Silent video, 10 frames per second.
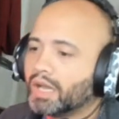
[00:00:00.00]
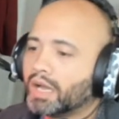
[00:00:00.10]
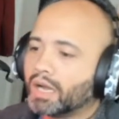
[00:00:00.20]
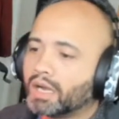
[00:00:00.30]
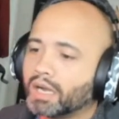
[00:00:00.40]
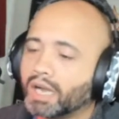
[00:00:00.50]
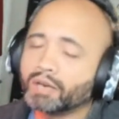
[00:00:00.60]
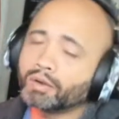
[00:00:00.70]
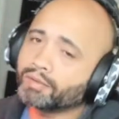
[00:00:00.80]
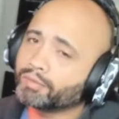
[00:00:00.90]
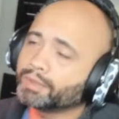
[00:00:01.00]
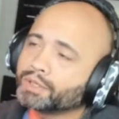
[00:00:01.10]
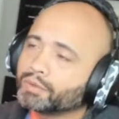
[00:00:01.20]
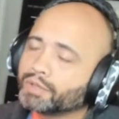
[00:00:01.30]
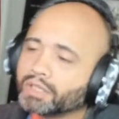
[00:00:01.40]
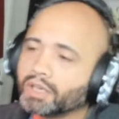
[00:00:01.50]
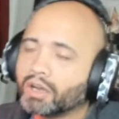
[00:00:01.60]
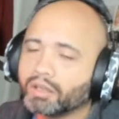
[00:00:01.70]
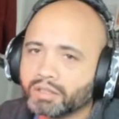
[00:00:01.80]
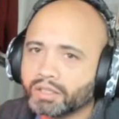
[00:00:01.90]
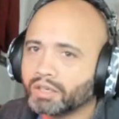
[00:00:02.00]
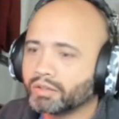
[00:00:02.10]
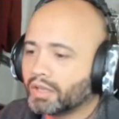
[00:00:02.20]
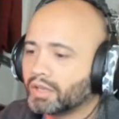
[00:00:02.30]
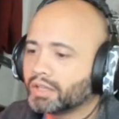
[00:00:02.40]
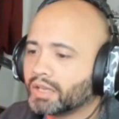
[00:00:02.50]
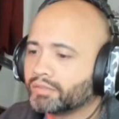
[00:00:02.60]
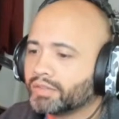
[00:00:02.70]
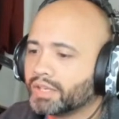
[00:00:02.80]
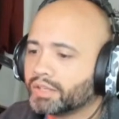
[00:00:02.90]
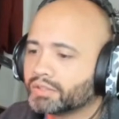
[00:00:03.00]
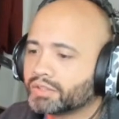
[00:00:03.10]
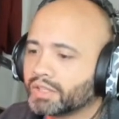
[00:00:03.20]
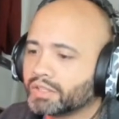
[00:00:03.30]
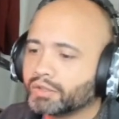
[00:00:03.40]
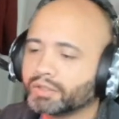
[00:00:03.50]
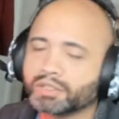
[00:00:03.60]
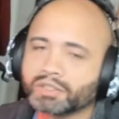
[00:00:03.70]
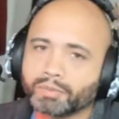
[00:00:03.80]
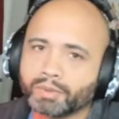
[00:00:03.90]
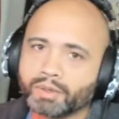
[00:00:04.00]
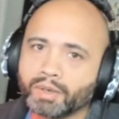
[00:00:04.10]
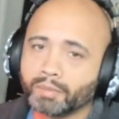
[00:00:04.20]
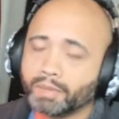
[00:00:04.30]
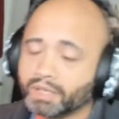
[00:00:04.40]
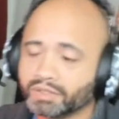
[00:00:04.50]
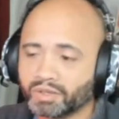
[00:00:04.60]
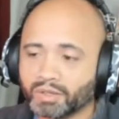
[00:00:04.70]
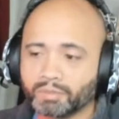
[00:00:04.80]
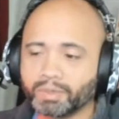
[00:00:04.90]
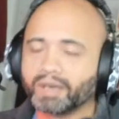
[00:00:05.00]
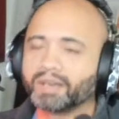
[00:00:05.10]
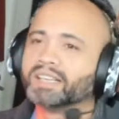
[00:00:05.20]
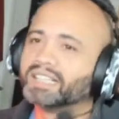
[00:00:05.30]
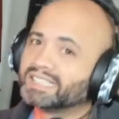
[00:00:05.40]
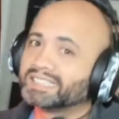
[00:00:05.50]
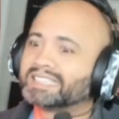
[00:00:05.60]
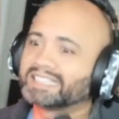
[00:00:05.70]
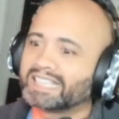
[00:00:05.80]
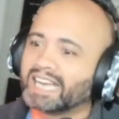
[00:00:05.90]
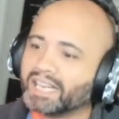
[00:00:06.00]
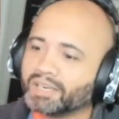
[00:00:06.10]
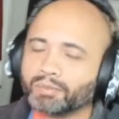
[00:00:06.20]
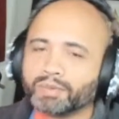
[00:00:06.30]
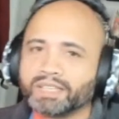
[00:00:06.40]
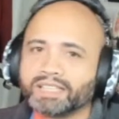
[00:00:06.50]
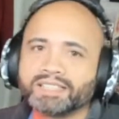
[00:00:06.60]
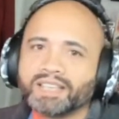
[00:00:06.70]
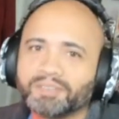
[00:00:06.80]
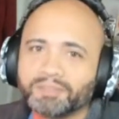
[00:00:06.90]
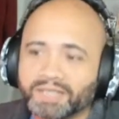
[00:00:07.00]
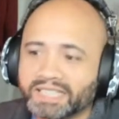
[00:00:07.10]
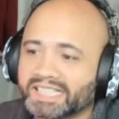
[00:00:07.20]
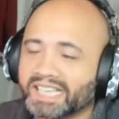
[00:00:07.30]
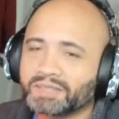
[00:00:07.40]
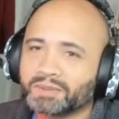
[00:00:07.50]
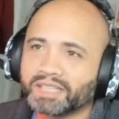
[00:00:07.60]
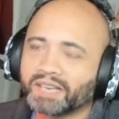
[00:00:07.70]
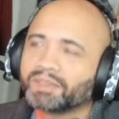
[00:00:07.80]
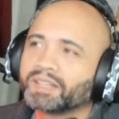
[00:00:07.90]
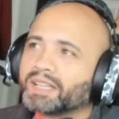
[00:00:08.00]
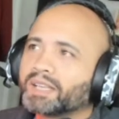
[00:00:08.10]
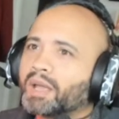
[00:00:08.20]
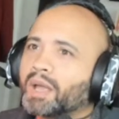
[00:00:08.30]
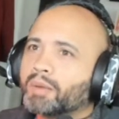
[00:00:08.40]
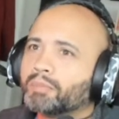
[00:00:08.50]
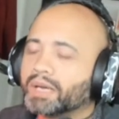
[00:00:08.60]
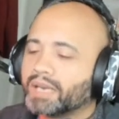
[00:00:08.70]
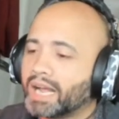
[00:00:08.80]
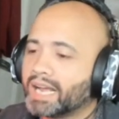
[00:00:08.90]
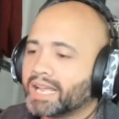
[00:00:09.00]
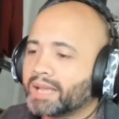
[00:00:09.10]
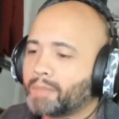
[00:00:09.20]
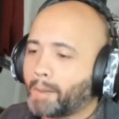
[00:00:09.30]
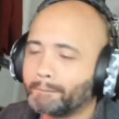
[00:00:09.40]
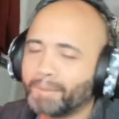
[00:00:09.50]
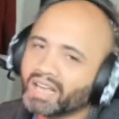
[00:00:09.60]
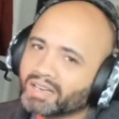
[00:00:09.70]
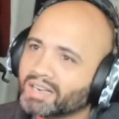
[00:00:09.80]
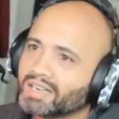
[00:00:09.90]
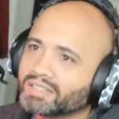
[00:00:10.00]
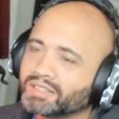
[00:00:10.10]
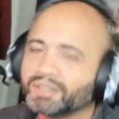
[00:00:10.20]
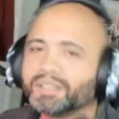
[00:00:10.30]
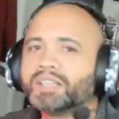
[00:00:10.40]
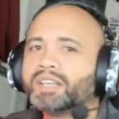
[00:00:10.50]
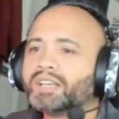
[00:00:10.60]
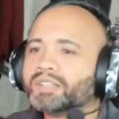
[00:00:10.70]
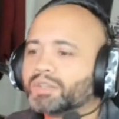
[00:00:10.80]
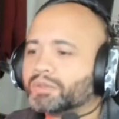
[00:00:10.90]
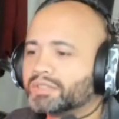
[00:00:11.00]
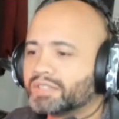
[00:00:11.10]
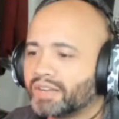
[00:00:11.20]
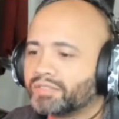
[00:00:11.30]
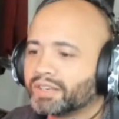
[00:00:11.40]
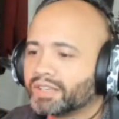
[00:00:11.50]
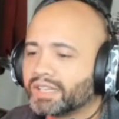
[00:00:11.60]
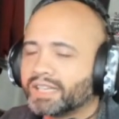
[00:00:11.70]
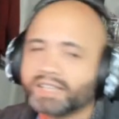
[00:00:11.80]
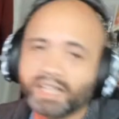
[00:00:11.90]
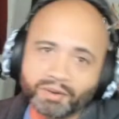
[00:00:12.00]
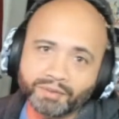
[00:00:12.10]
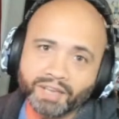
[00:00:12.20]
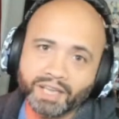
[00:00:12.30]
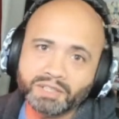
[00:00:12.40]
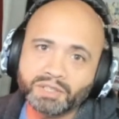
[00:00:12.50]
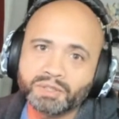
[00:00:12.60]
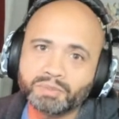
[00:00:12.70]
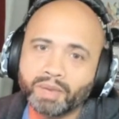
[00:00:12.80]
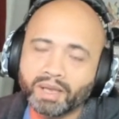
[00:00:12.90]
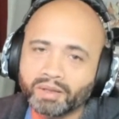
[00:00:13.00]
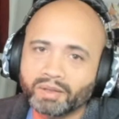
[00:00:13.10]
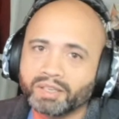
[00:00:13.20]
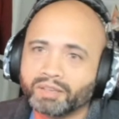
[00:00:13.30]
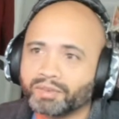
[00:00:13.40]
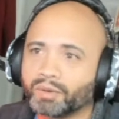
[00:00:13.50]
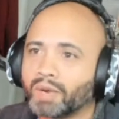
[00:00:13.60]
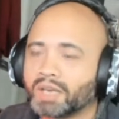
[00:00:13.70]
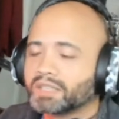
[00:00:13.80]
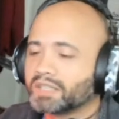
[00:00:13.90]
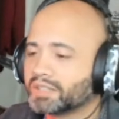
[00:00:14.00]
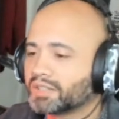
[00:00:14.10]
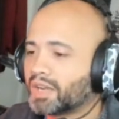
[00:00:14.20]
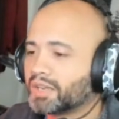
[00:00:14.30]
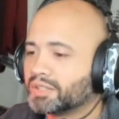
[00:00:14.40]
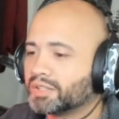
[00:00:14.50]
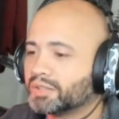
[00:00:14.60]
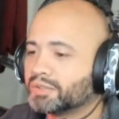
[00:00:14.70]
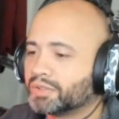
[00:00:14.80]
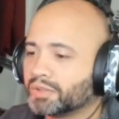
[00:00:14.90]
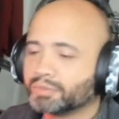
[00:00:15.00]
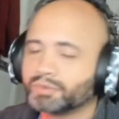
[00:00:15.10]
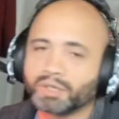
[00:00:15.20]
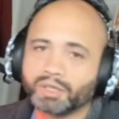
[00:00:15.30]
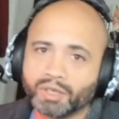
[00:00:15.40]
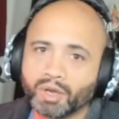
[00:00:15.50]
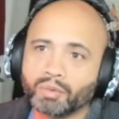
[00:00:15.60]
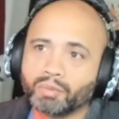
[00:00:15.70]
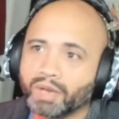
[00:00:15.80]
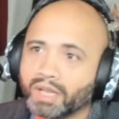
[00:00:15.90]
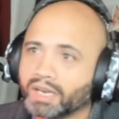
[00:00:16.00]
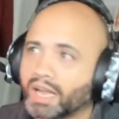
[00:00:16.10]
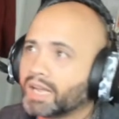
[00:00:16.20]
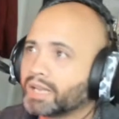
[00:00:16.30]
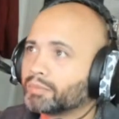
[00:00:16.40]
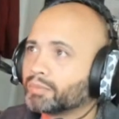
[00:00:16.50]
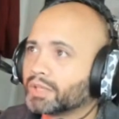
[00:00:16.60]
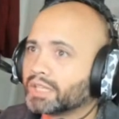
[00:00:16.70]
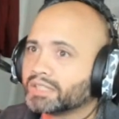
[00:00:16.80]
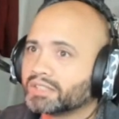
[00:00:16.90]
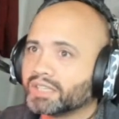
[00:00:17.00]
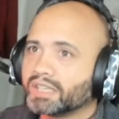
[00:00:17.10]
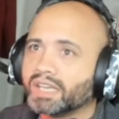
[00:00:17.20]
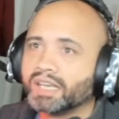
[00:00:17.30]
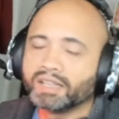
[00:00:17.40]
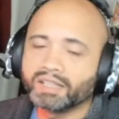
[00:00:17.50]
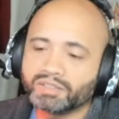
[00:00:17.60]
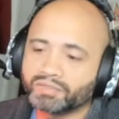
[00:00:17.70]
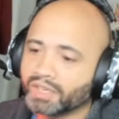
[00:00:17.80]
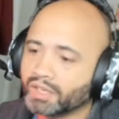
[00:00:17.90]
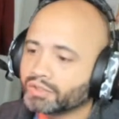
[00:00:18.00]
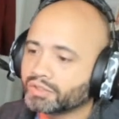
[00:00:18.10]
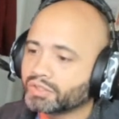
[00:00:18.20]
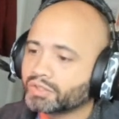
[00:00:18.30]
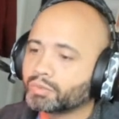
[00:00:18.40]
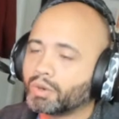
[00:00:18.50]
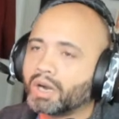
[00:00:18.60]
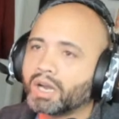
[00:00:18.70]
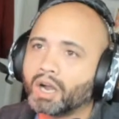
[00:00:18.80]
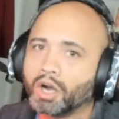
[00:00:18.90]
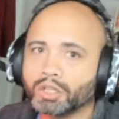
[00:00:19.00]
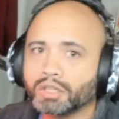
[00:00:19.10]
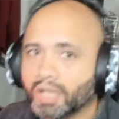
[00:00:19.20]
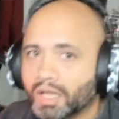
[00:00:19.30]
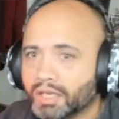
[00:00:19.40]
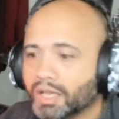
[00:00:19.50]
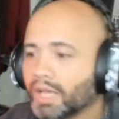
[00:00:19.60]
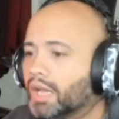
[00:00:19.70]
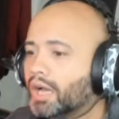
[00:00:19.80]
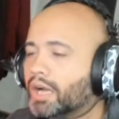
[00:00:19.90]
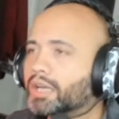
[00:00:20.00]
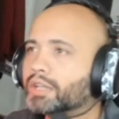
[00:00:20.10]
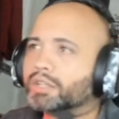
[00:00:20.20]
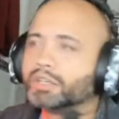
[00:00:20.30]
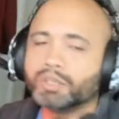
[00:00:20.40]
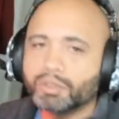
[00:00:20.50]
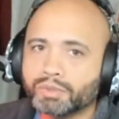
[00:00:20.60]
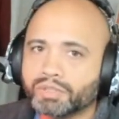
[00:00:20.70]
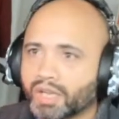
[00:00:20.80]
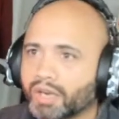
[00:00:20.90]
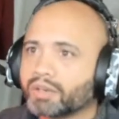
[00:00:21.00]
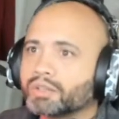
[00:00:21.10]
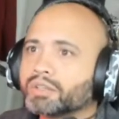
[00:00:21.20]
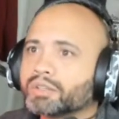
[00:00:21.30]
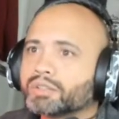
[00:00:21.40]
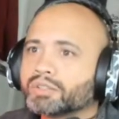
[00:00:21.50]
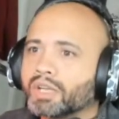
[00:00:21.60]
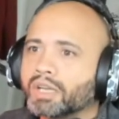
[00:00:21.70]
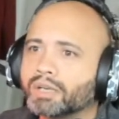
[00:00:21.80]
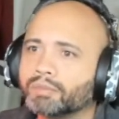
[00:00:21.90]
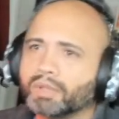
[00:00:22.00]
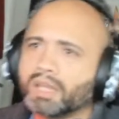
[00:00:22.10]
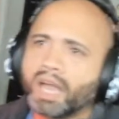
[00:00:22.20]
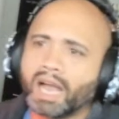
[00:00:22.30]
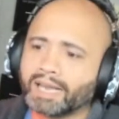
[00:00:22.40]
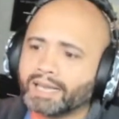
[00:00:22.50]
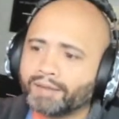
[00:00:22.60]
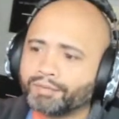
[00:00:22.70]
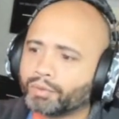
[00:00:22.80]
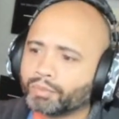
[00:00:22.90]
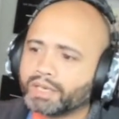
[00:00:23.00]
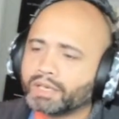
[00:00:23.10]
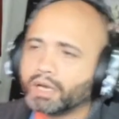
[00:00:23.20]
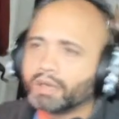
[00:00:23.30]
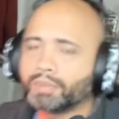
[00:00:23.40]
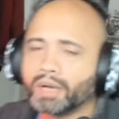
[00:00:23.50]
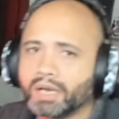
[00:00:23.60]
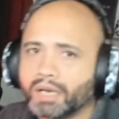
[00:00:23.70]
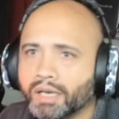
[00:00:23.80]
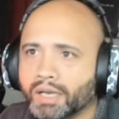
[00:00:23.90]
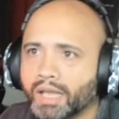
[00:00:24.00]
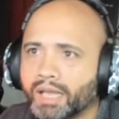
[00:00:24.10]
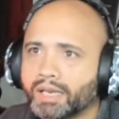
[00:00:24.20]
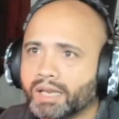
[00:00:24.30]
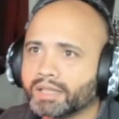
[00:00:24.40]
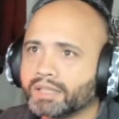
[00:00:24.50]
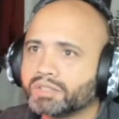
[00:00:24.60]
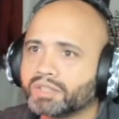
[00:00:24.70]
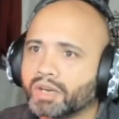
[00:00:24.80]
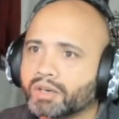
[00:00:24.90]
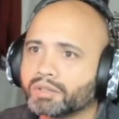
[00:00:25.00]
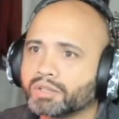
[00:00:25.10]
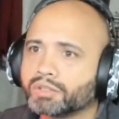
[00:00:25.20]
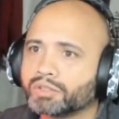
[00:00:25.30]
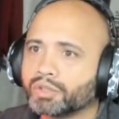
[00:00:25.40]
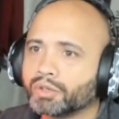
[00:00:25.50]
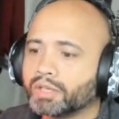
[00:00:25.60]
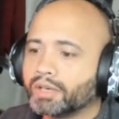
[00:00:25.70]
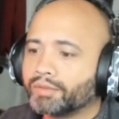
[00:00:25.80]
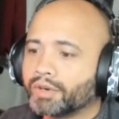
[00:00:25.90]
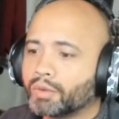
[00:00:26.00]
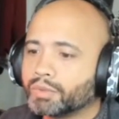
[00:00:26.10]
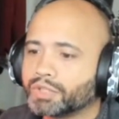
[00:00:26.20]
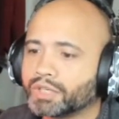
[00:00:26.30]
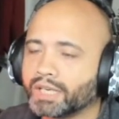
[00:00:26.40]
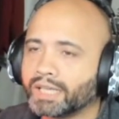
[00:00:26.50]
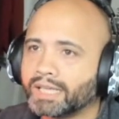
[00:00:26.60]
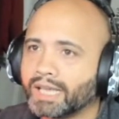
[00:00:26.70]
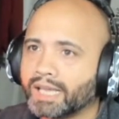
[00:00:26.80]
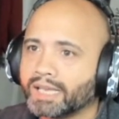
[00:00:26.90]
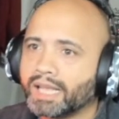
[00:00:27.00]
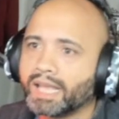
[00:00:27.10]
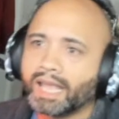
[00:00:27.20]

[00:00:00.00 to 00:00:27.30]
I know I haven't been doing the unlock videos during the summer. Being a solo parent, kind of really tough with the schedule and everything, but I am back on duty, so definitely hit that notifications bell if you're watching this on YouTube so you know when I am releasing these videos. This is where I unlock the newest characters. I never read up ahead on these characters, so you never know what you're gonna get.